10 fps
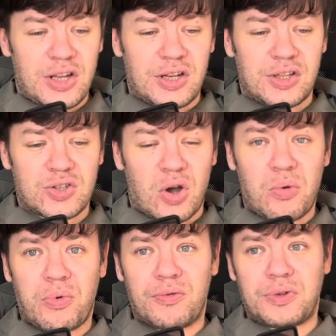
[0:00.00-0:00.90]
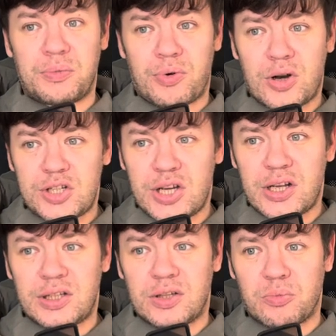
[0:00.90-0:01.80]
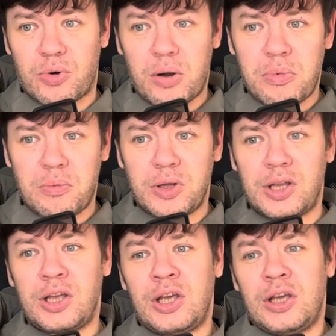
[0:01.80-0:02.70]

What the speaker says: and the scope of the project, and probably